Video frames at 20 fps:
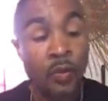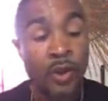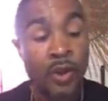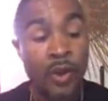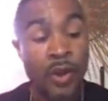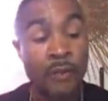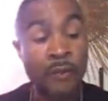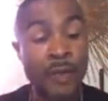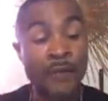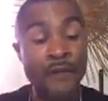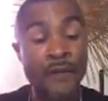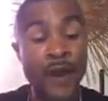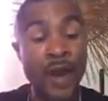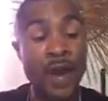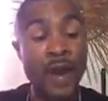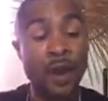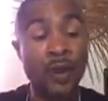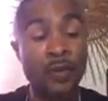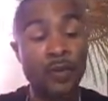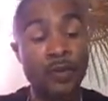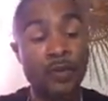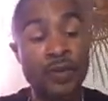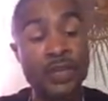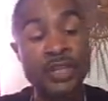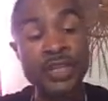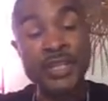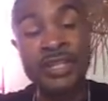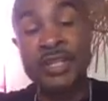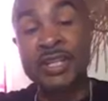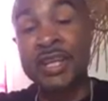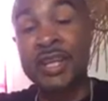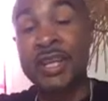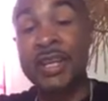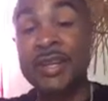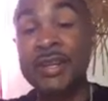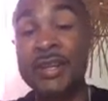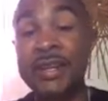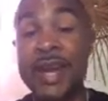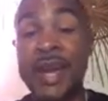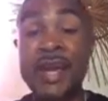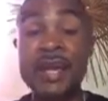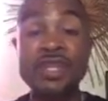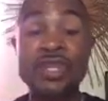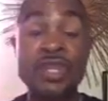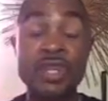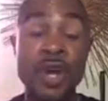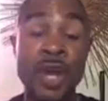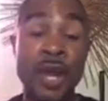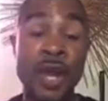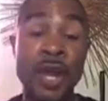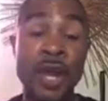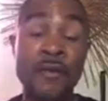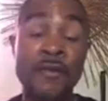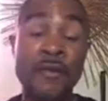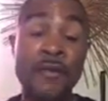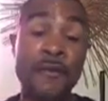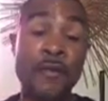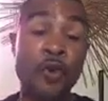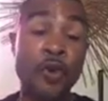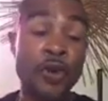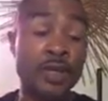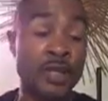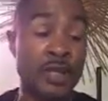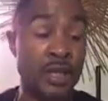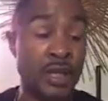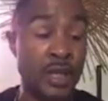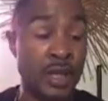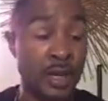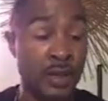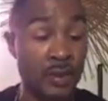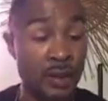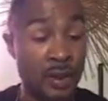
can be found 16-114.